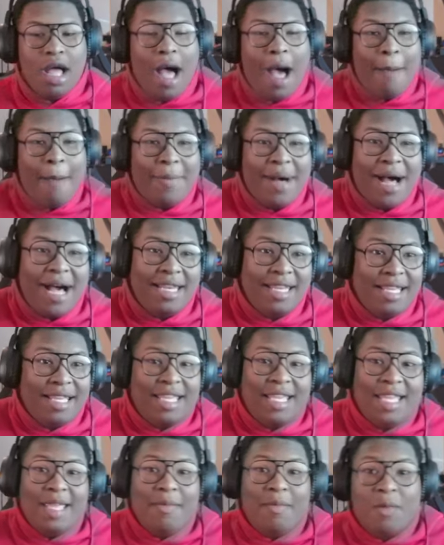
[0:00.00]
I'm about to
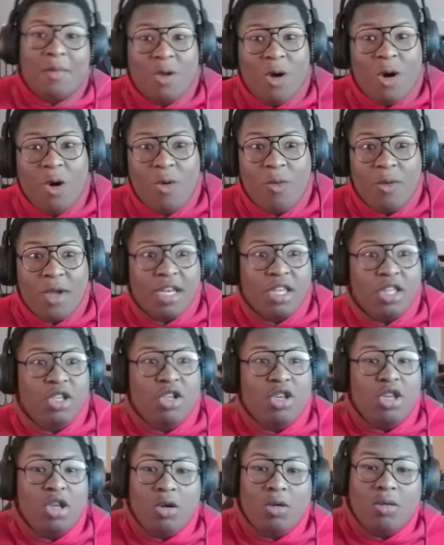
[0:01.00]
keep going. You
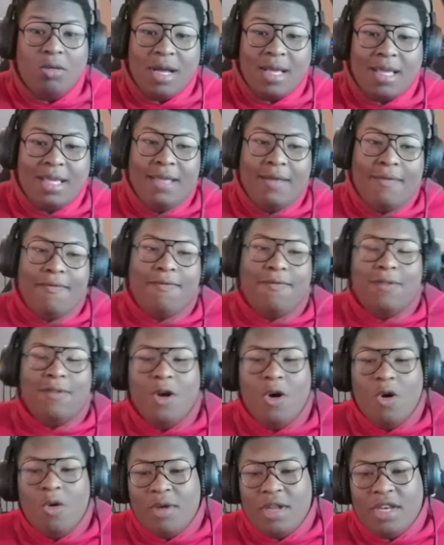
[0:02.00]
know I keep
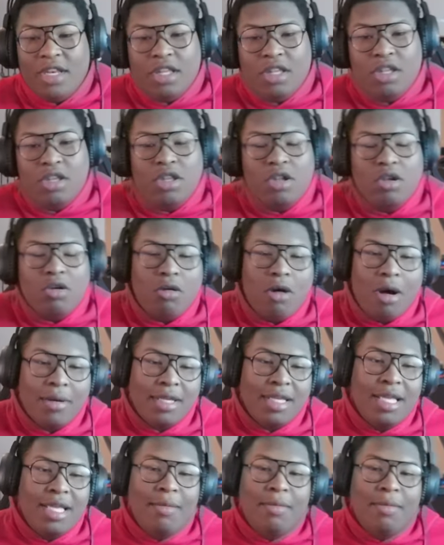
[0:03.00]
flowing. You know I keep